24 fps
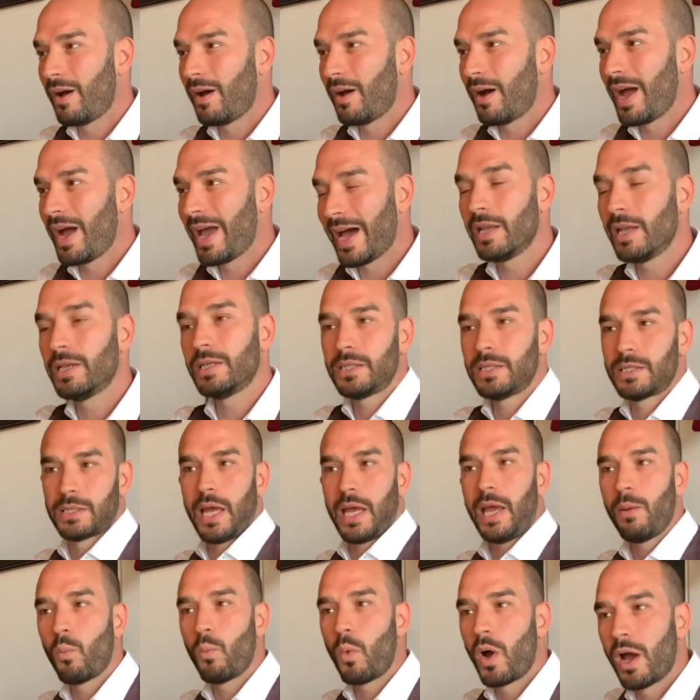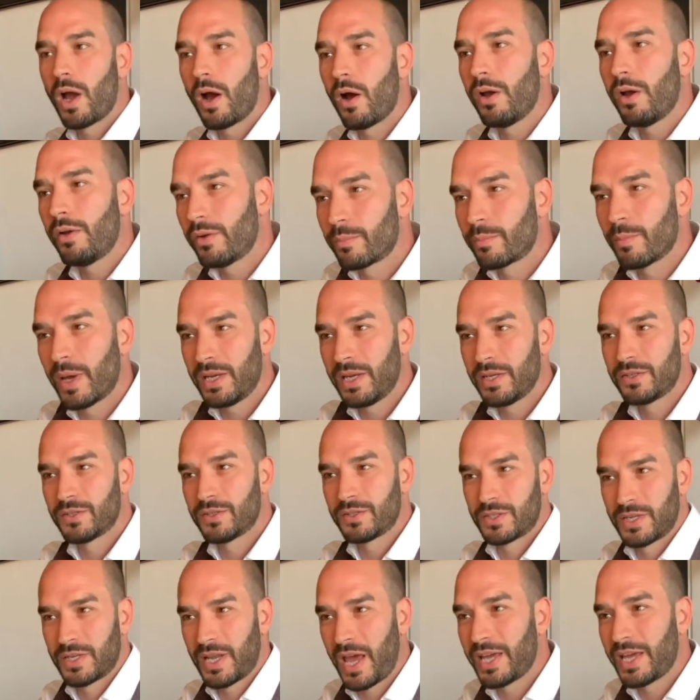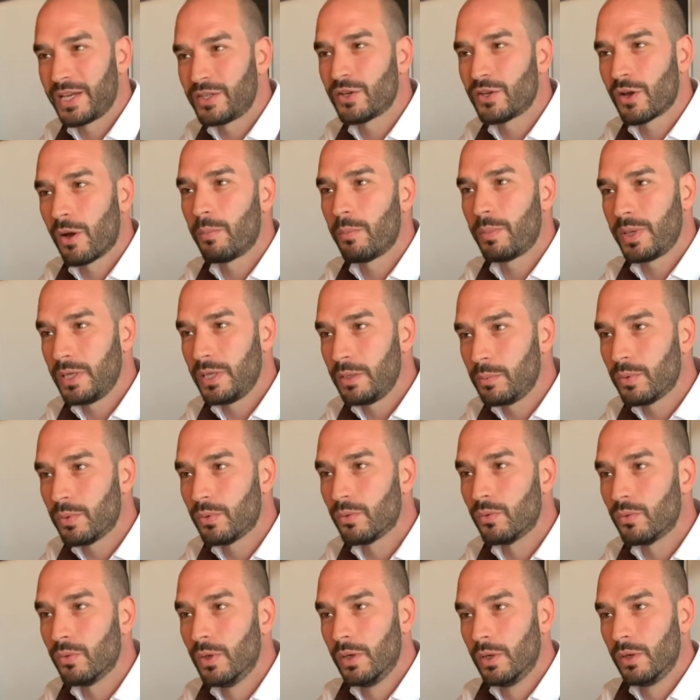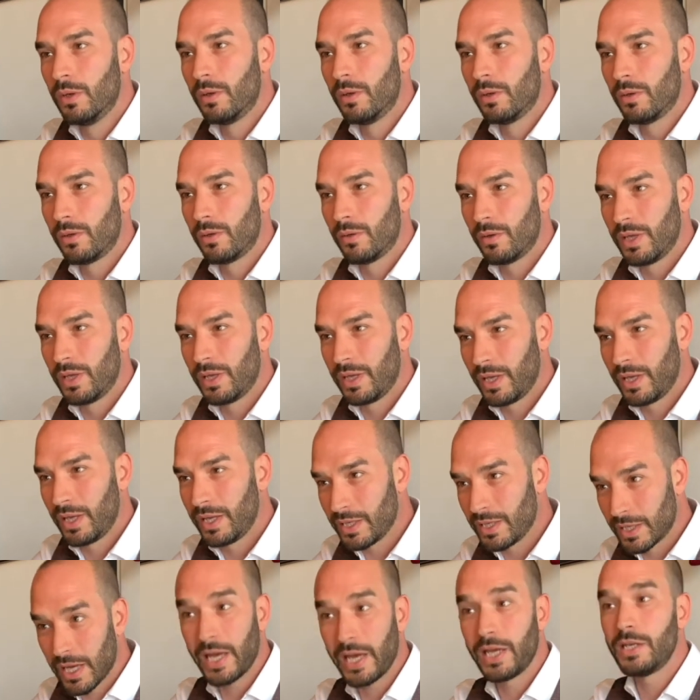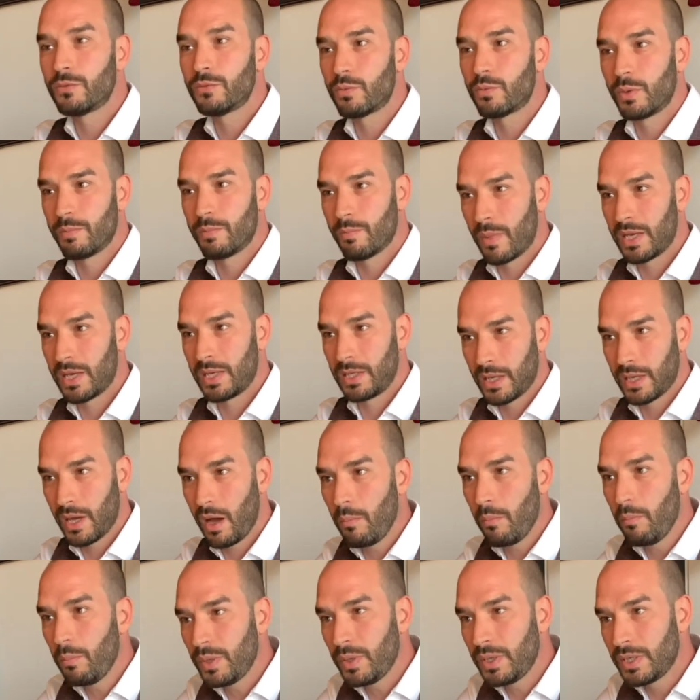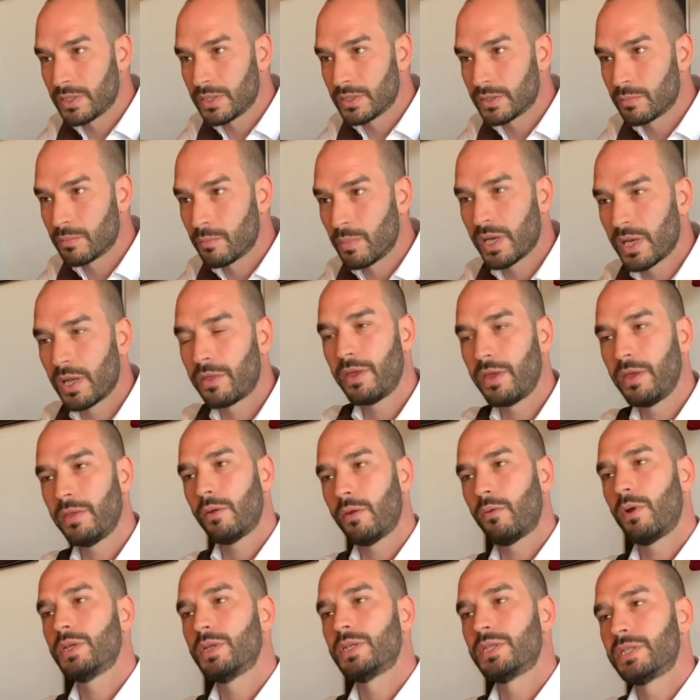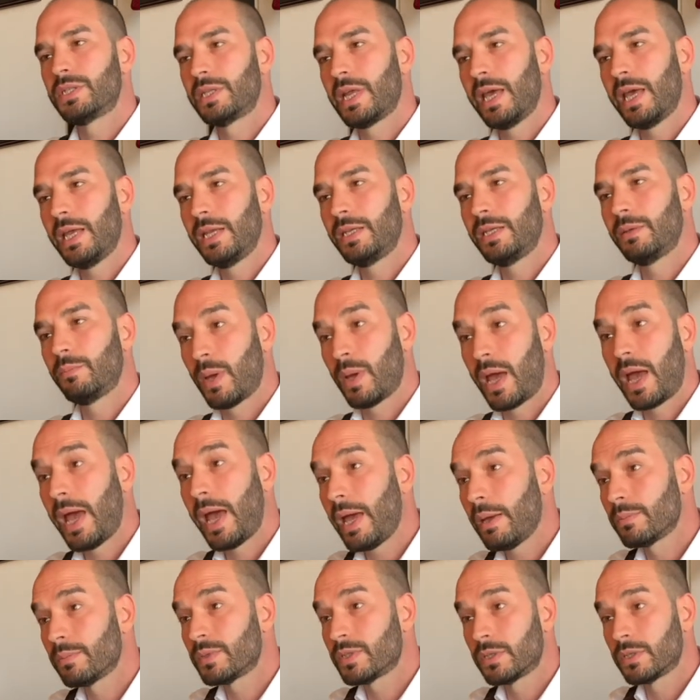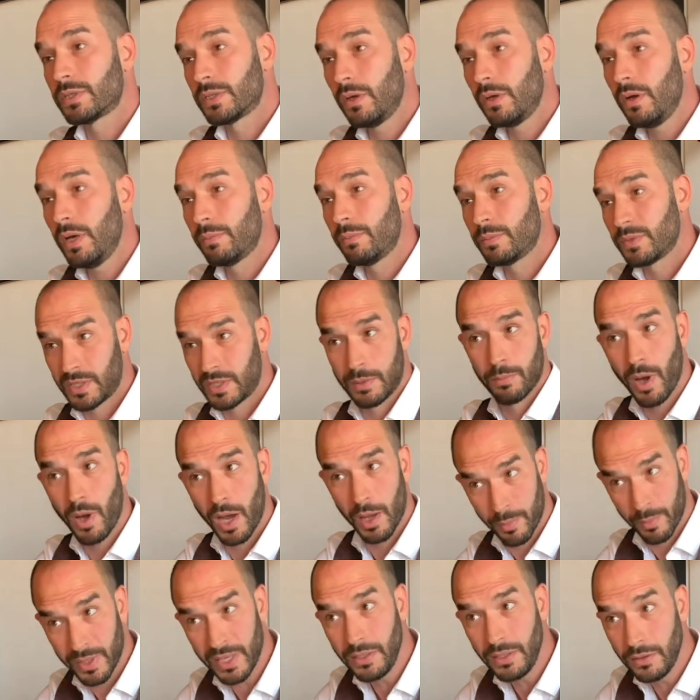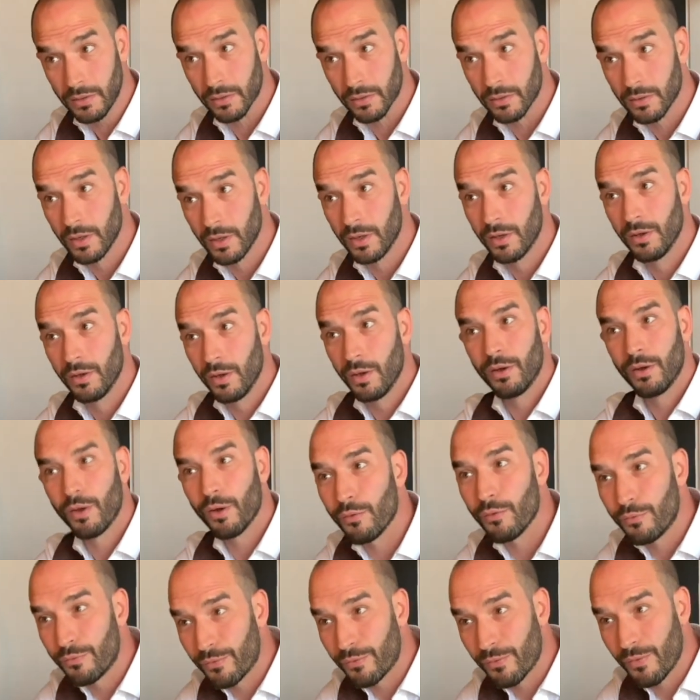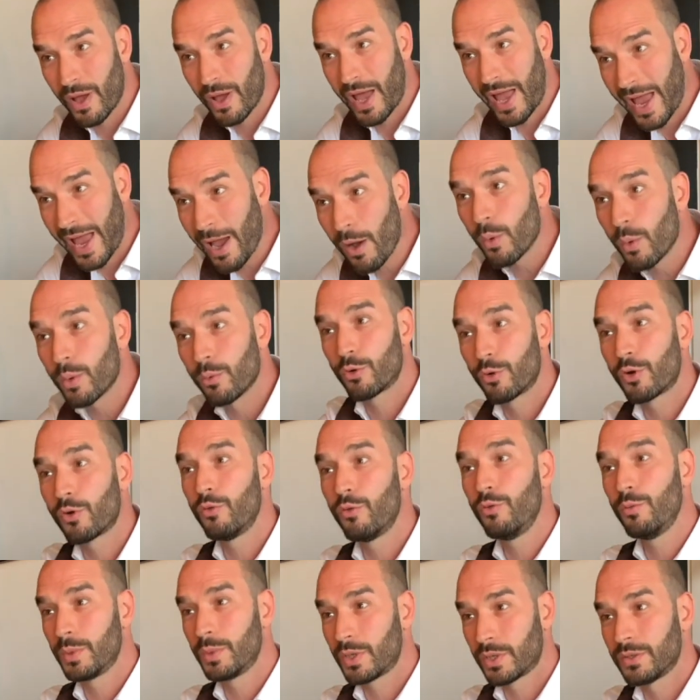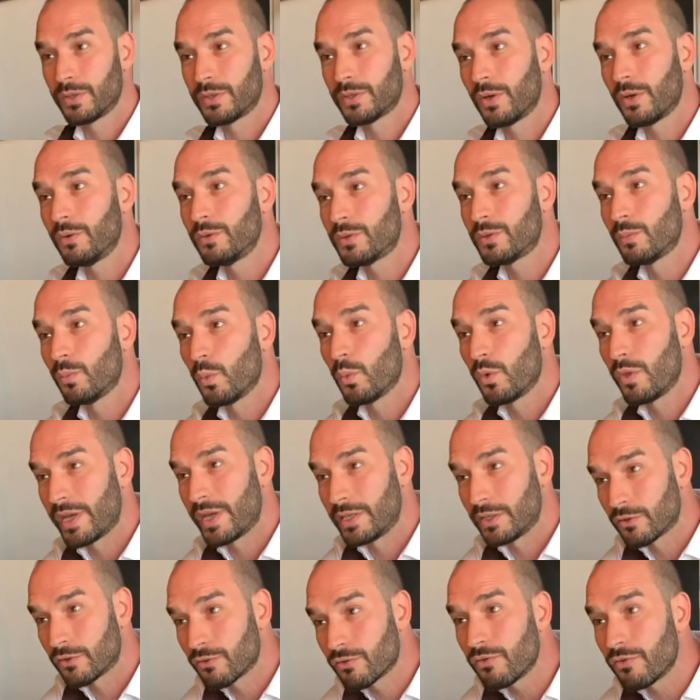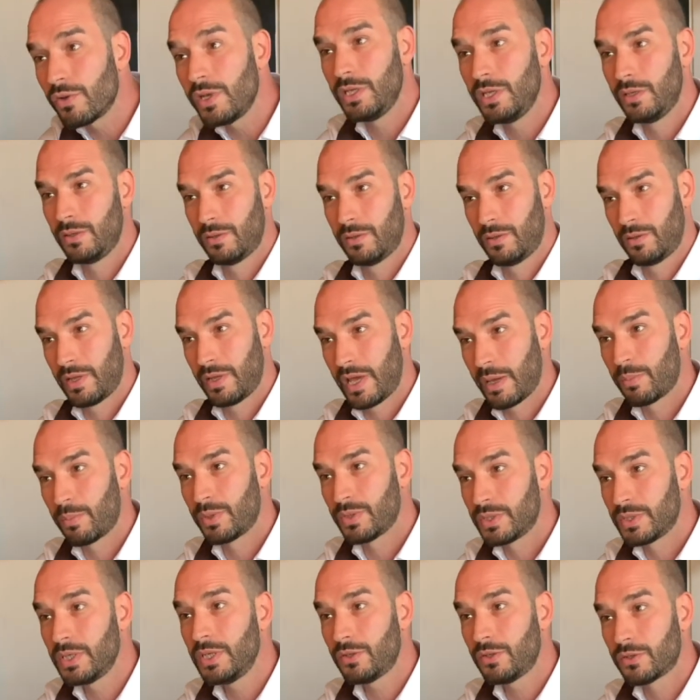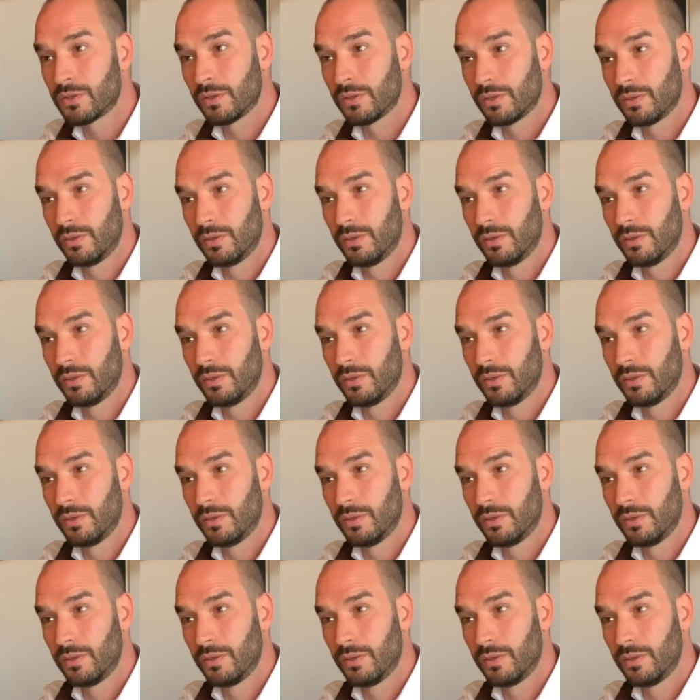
I understand why hiring managers and HR people engage with many companies, but I think they're understanding, perhaps at times, in my opinion, yeah. of how a recruitment consultant will then treat their position